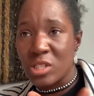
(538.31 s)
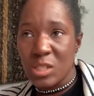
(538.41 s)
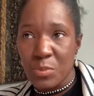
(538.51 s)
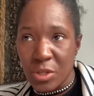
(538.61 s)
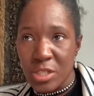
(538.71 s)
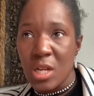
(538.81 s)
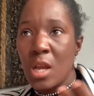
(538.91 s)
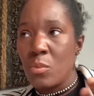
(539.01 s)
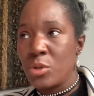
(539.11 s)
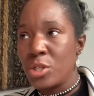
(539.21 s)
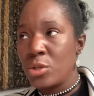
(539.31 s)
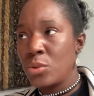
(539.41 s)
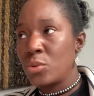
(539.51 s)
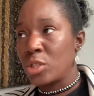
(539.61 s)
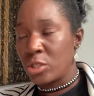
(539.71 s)
Let's be honest, we know
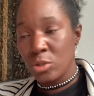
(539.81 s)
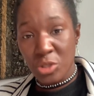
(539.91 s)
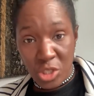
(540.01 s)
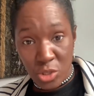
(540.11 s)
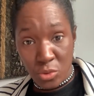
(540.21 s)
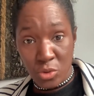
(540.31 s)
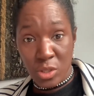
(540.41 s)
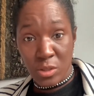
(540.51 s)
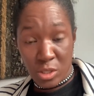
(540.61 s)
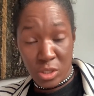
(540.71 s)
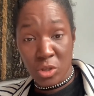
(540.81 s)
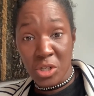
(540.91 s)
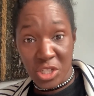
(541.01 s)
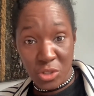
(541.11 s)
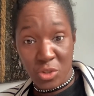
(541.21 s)
the younger children
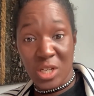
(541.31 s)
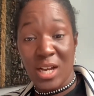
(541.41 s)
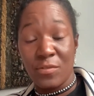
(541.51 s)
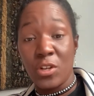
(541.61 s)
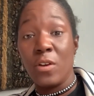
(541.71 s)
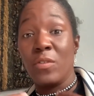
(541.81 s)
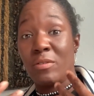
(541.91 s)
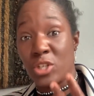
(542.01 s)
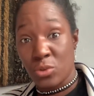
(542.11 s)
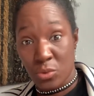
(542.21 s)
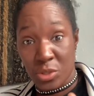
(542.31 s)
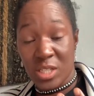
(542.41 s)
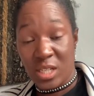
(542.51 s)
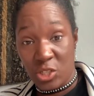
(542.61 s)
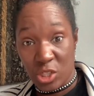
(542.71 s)
have very short
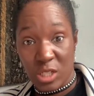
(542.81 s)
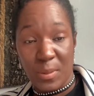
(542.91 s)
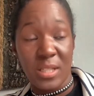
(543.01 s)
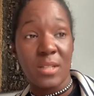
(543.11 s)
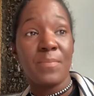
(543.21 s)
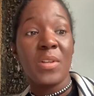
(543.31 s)
attention spans.